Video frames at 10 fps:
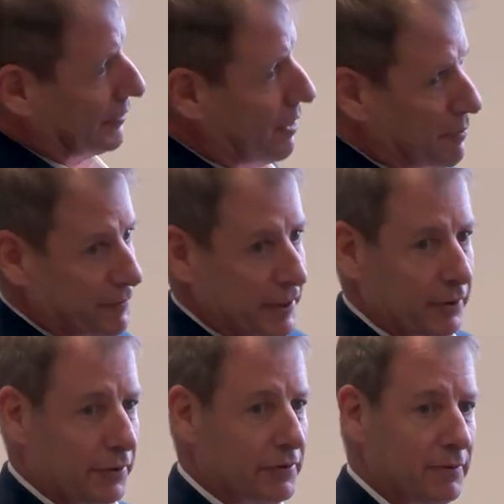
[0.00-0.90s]
autonomous
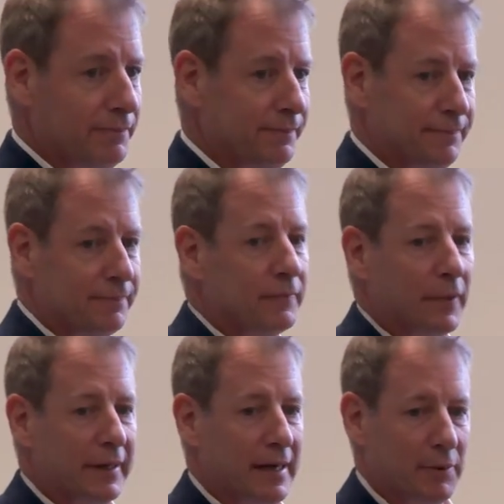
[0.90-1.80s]
vehicles,
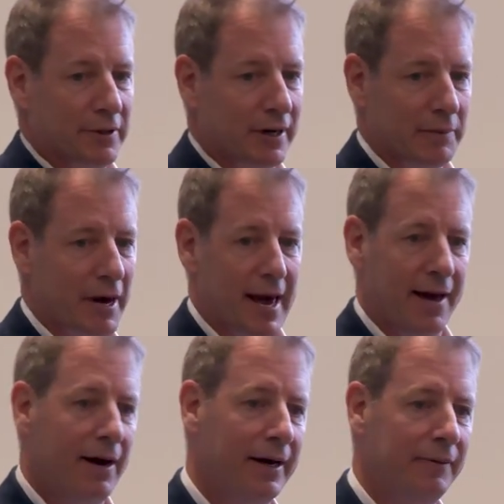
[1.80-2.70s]
right? Now we're talking about
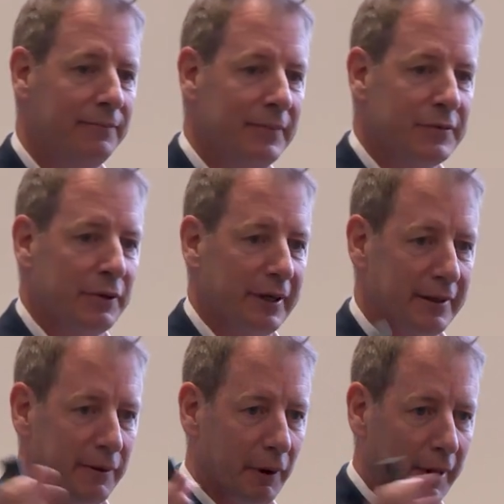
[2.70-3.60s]
A I. So like
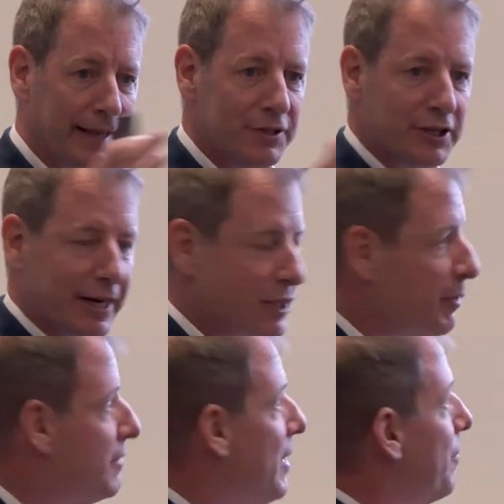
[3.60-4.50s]
the lens changes,
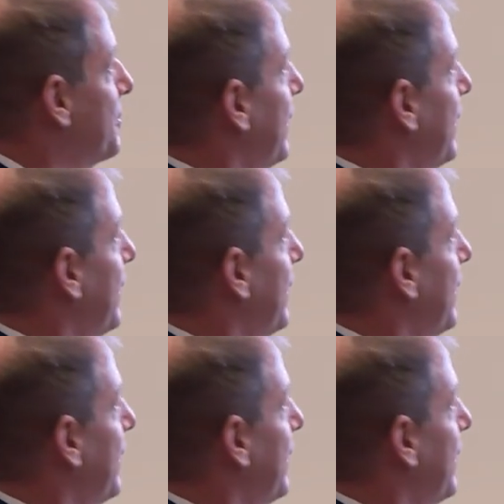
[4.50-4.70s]
but the topics